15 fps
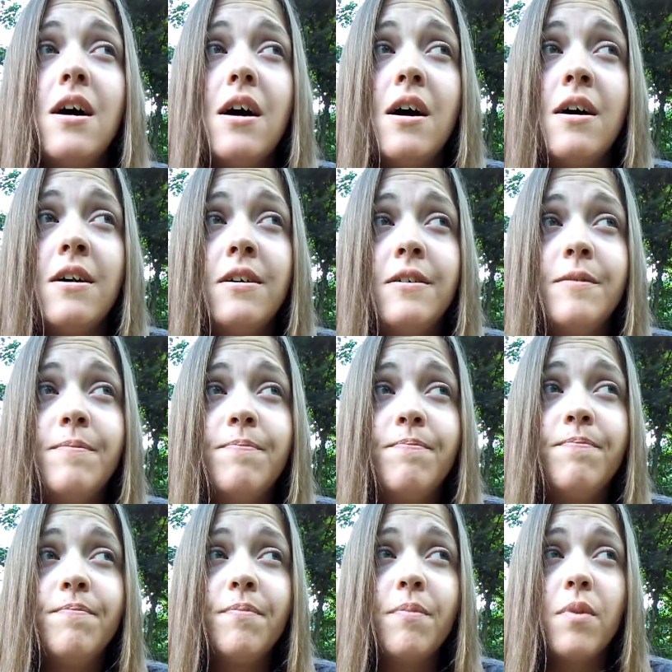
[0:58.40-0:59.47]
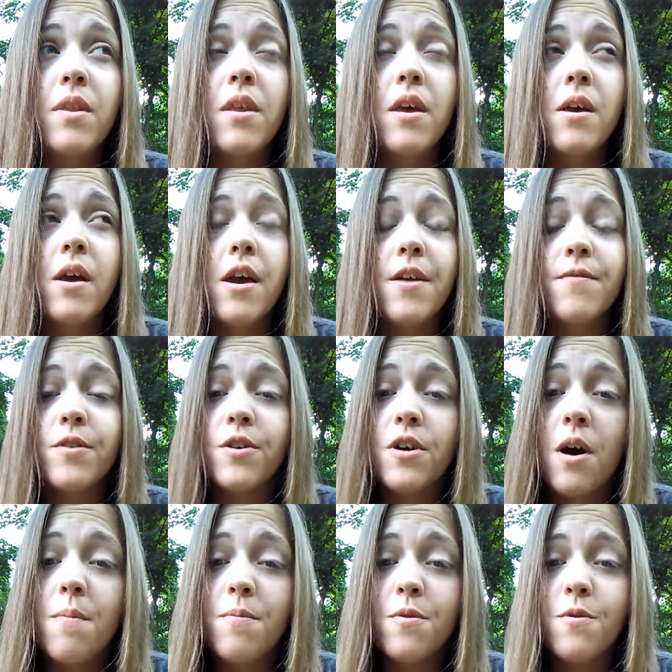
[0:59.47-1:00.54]
Um, after a
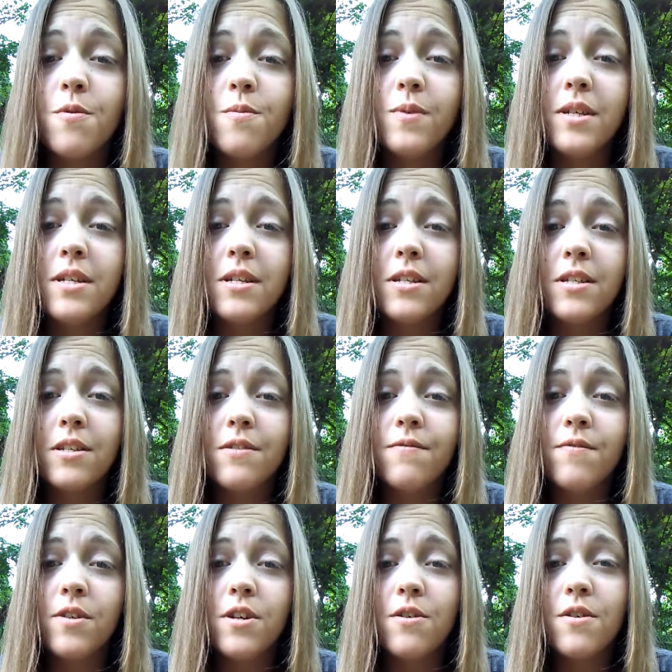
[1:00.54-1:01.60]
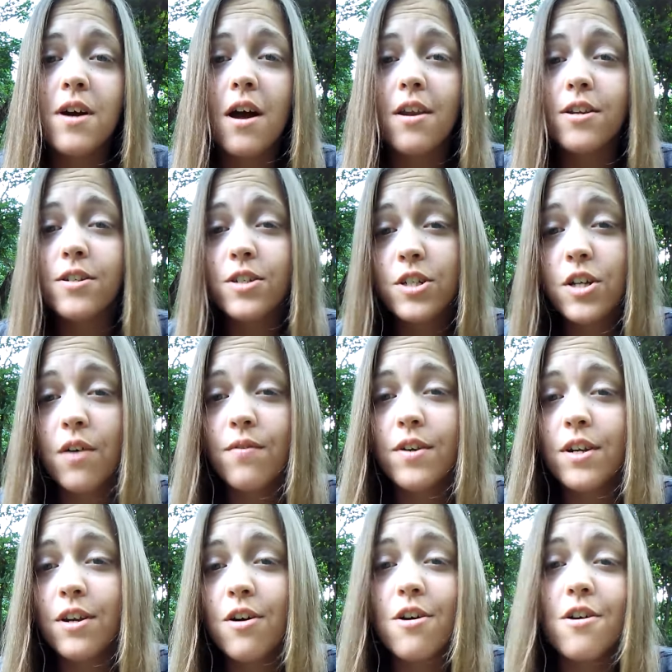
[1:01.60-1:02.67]
couple of weeks of, you know, kind of shoving
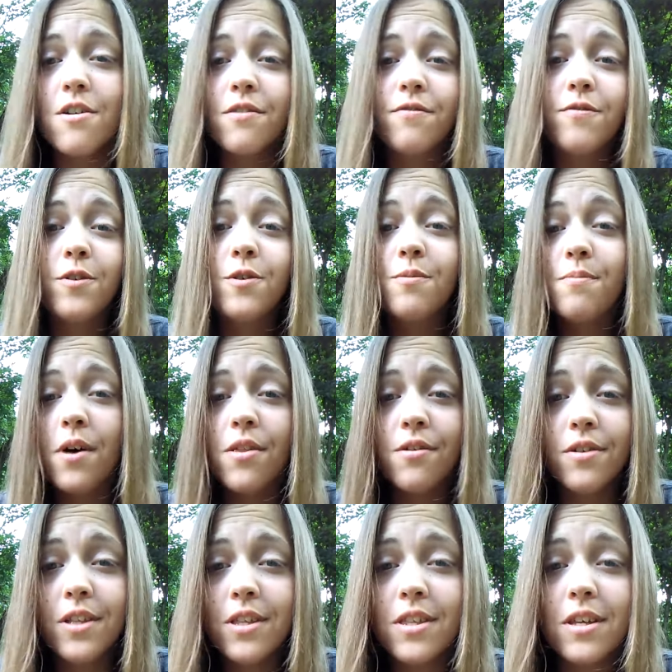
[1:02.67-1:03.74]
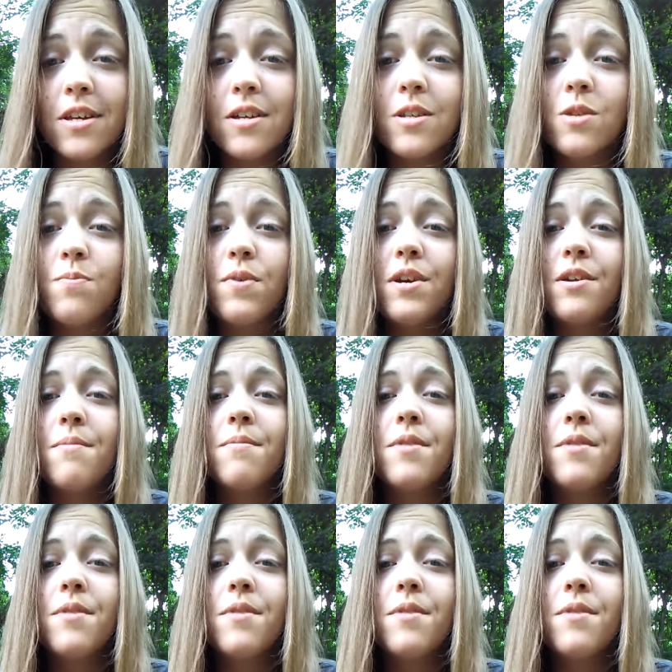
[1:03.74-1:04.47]
it off, doing motherly things, being a